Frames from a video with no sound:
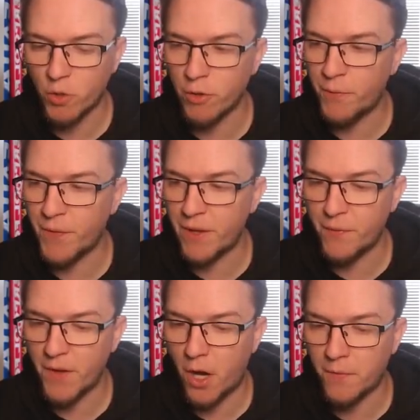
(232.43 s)
score a
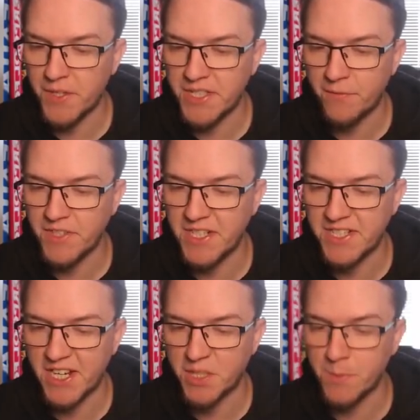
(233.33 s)
fifth after
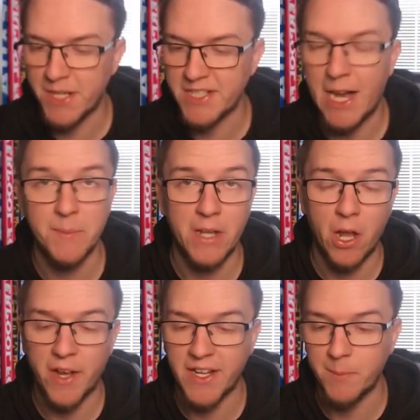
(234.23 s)
76 minutes.
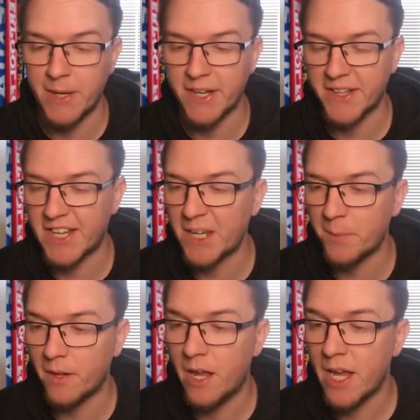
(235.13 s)
Abdullahi beat the
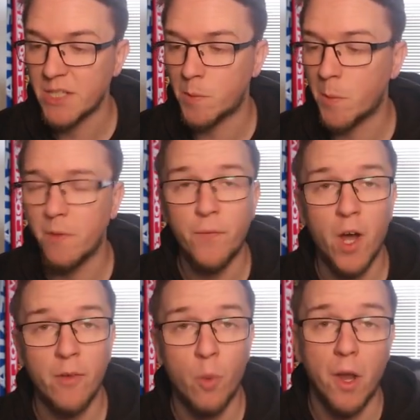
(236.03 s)
keeper as we went
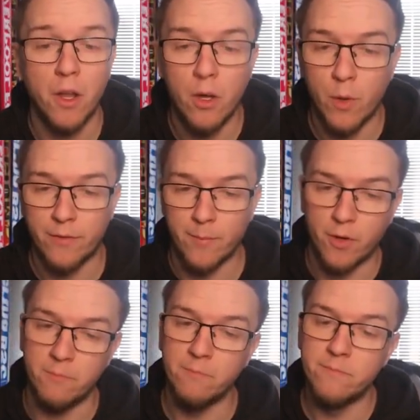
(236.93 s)
5-1 away from
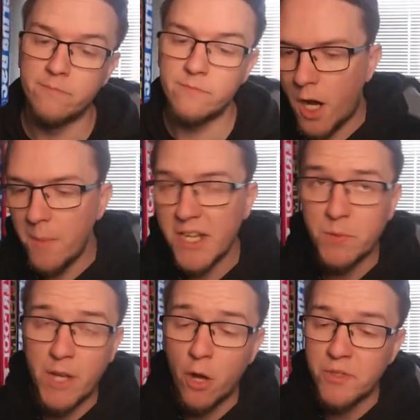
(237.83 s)
home. Up
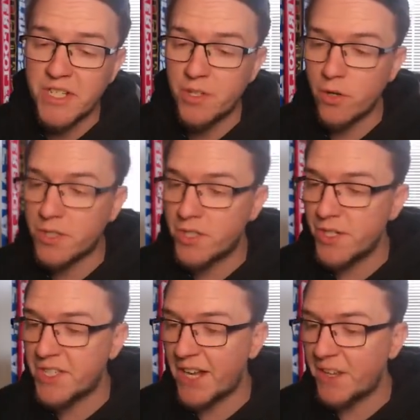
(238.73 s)
next, we hosted
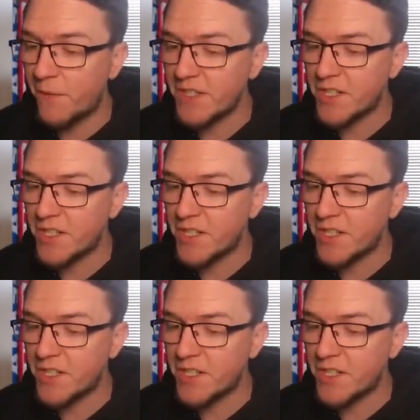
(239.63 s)
Östers, and the